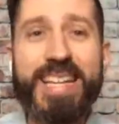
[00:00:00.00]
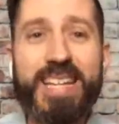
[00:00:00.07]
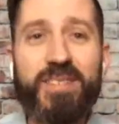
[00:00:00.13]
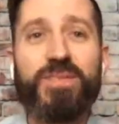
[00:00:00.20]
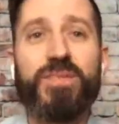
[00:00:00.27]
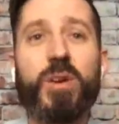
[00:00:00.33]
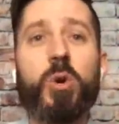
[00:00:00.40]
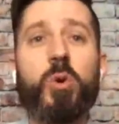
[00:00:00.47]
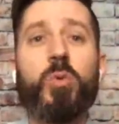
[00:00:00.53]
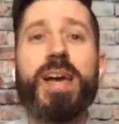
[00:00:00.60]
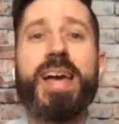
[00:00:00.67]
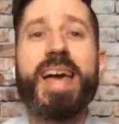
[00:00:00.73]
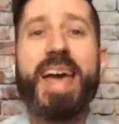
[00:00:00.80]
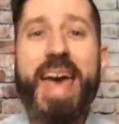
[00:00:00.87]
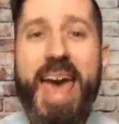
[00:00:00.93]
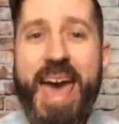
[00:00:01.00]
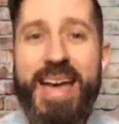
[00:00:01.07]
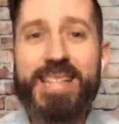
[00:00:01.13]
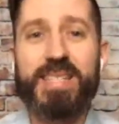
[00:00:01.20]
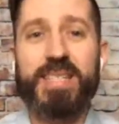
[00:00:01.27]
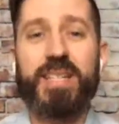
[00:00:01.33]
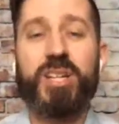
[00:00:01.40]

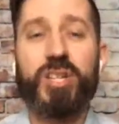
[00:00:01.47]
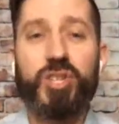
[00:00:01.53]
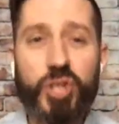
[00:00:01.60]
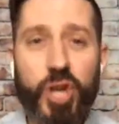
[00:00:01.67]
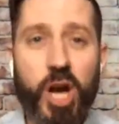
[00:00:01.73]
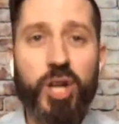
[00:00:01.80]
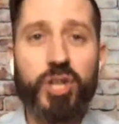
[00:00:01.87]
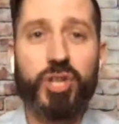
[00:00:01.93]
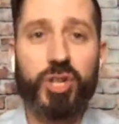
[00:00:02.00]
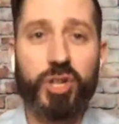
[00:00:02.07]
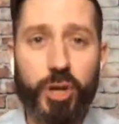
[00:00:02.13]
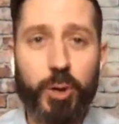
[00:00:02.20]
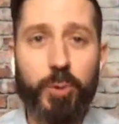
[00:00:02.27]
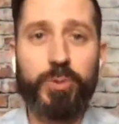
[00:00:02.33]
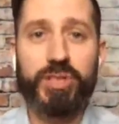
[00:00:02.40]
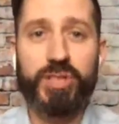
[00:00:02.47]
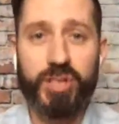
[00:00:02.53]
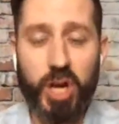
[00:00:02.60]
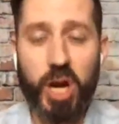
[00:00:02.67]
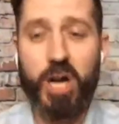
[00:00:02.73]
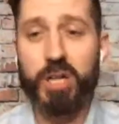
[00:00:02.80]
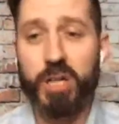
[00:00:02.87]

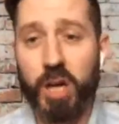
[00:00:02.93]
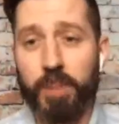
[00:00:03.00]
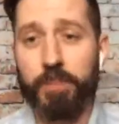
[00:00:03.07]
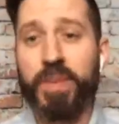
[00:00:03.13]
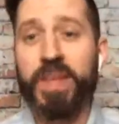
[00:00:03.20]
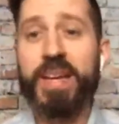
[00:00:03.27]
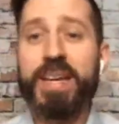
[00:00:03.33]
info@joshcoates.com.